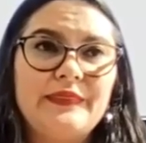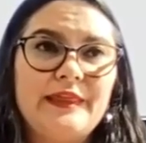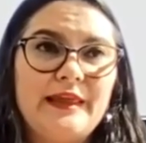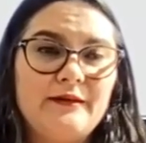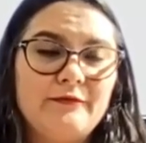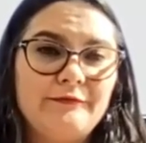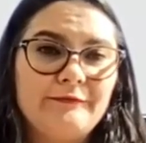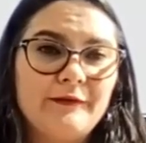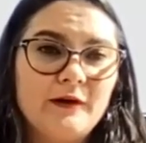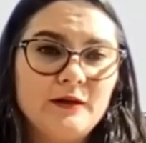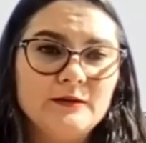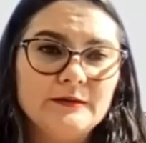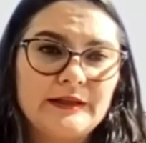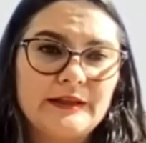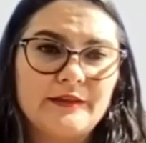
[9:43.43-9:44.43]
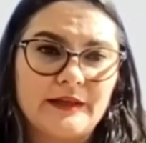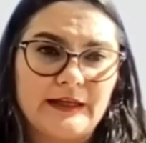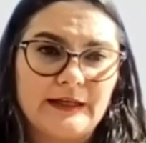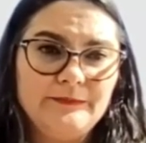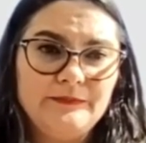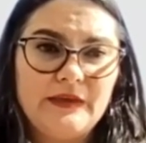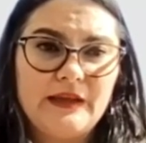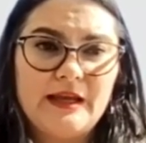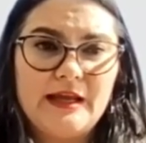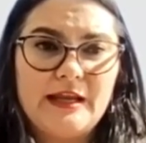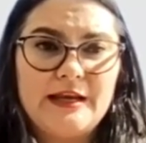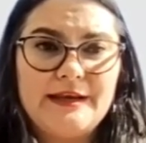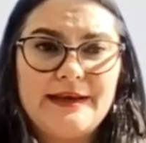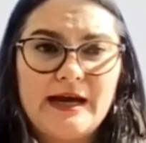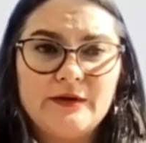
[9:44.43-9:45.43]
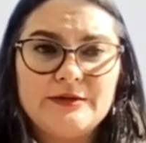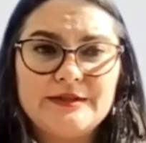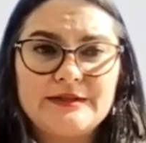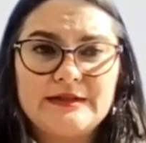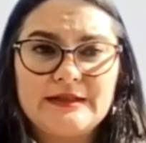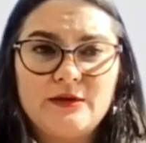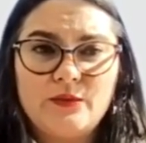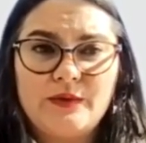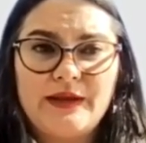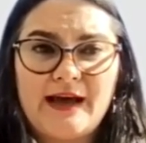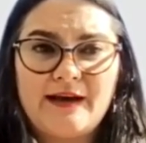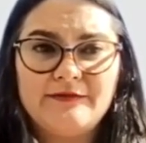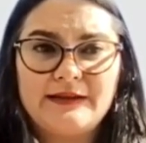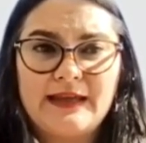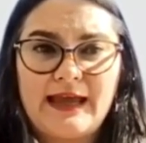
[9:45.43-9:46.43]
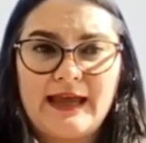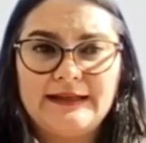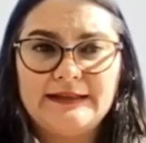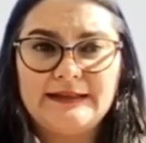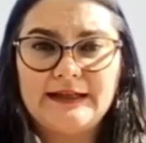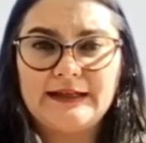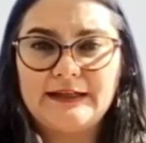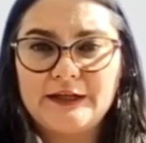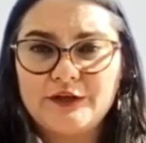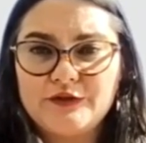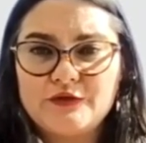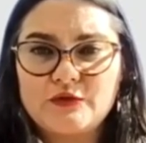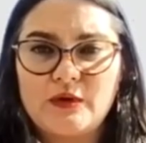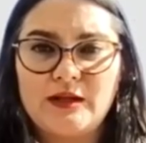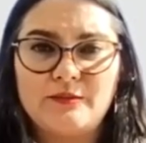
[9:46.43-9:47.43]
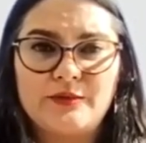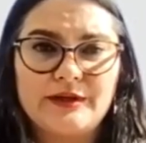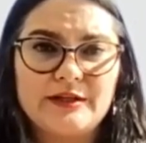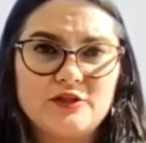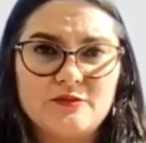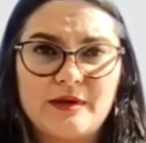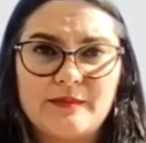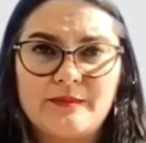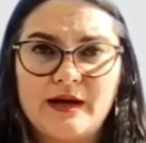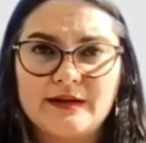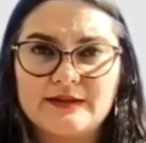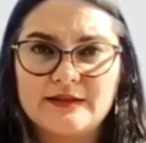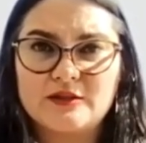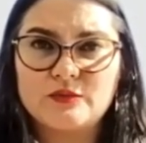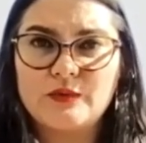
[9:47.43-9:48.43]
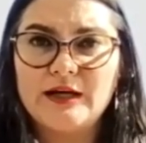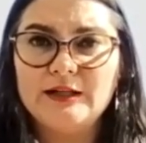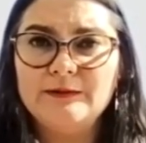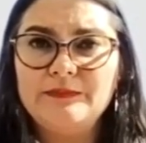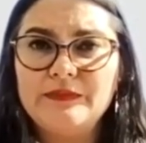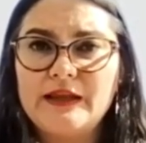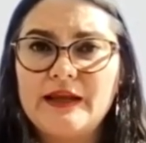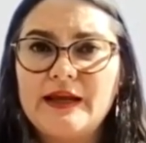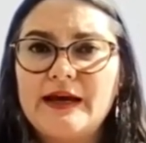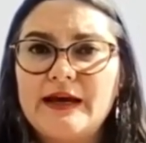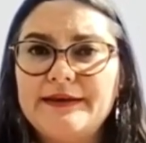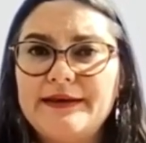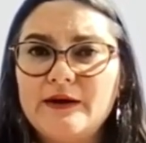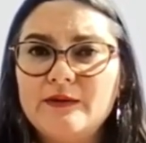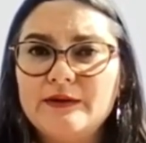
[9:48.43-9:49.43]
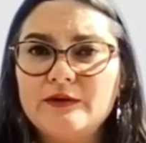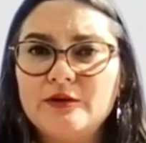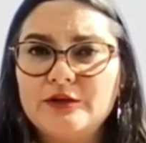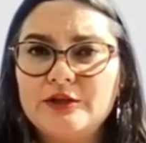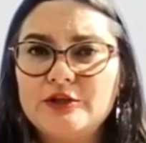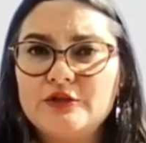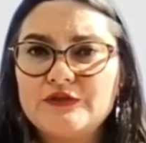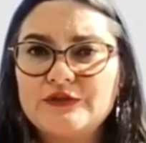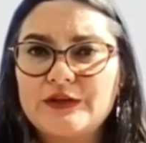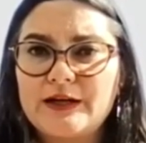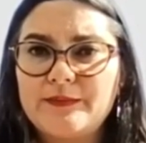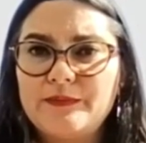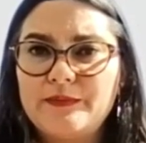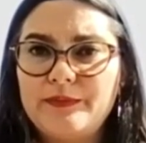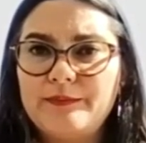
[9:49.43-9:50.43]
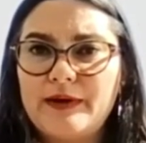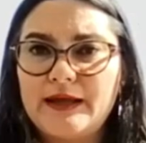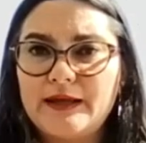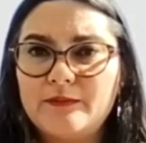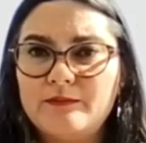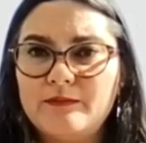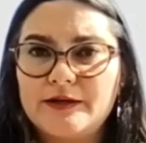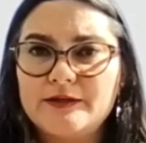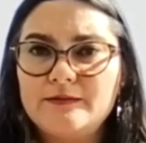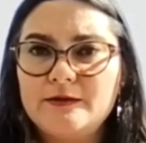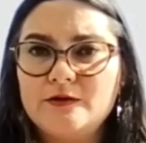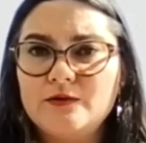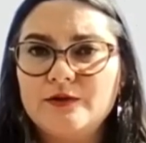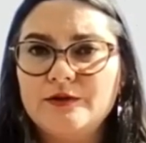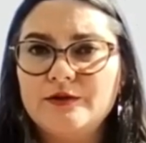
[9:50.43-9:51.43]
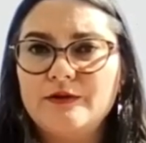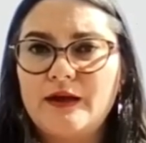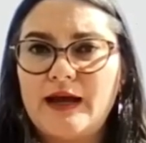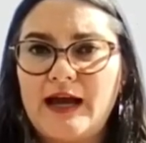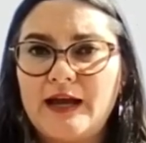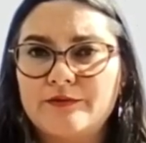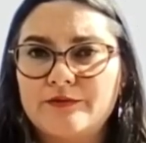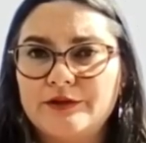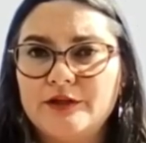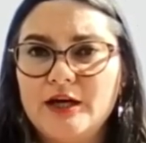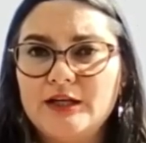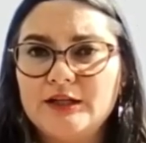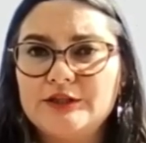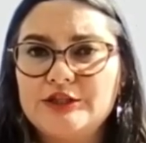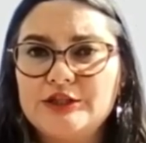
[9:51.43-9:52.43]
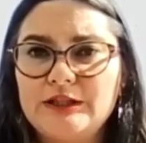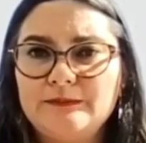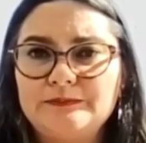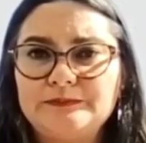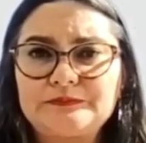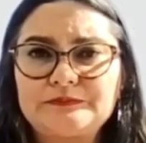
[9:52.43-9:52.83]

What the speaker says: the following thing, now you see we have Candida in here, so I'll bring it to my box as well. Now I'm going to set up my body viewer, iridology.